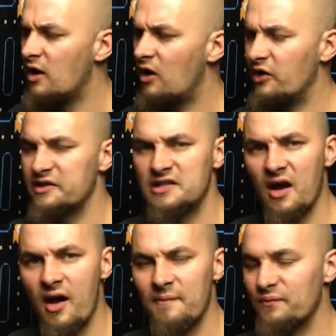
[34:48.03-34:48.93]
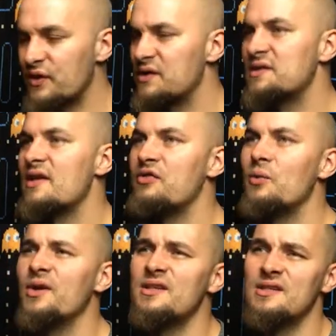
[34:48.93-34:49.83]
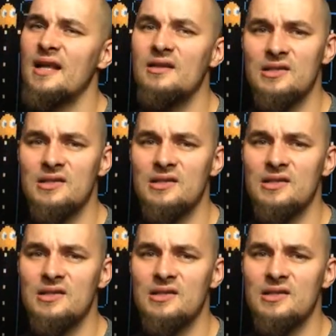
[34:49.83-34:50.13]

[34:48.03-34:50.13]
on time, because if you want to sell